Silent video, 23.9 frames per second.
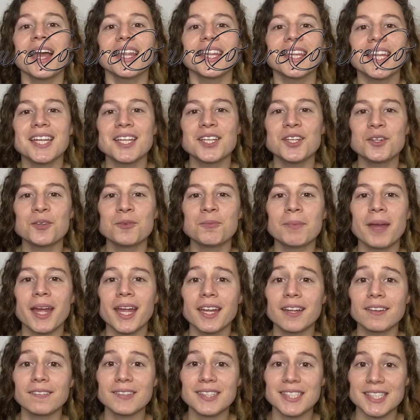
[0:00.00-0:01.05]
then you
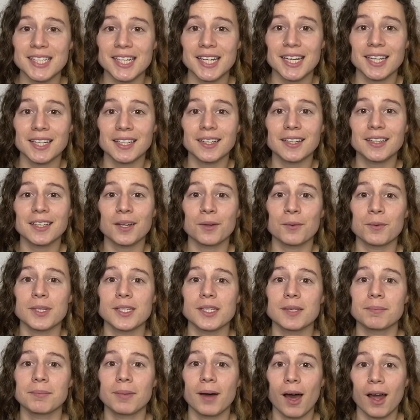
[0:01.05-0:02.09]
may have seen that there was
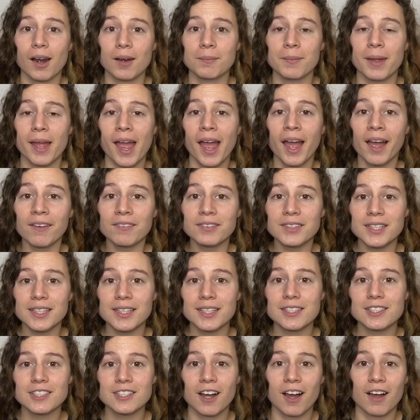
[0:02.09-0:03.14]
a bottom half to
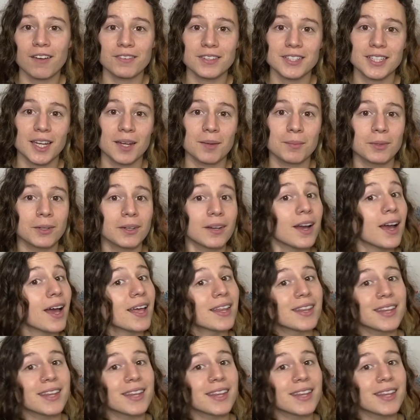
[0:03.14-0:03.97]
this coffee table